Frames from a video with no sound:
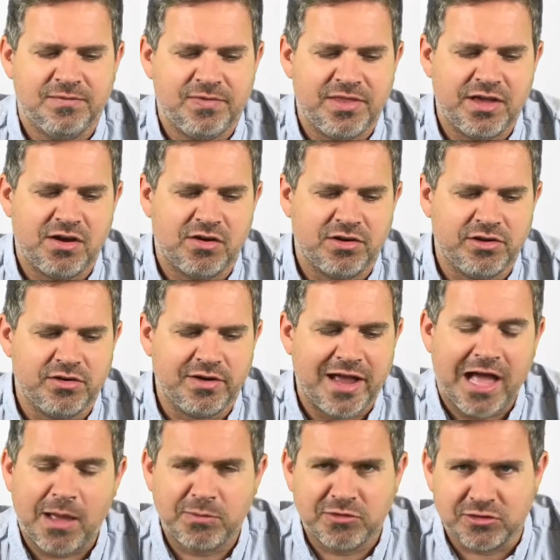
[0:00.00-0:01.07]
They are your
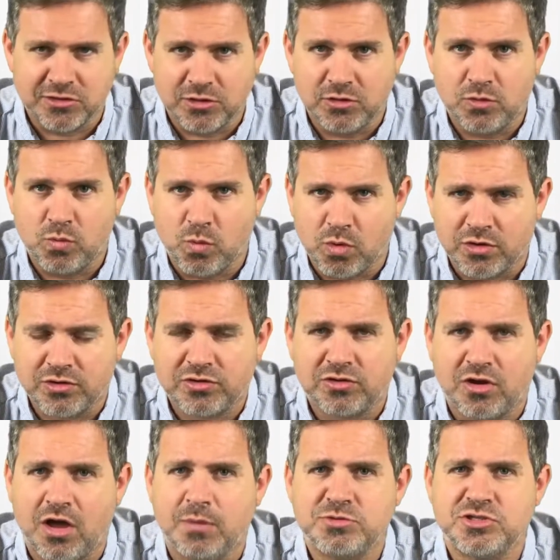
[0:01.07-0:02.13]
absolute worst
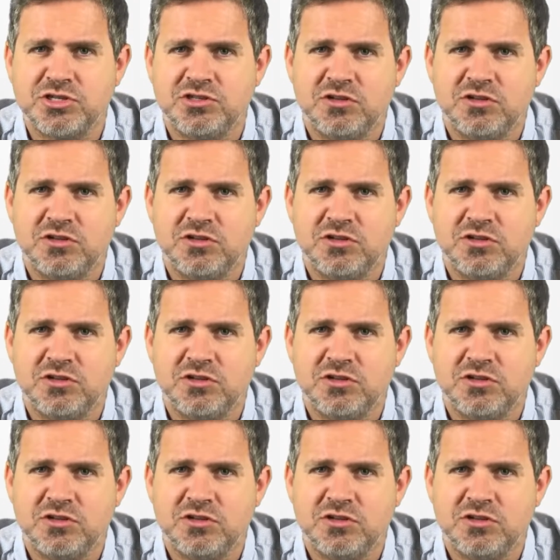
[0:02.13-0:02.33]
option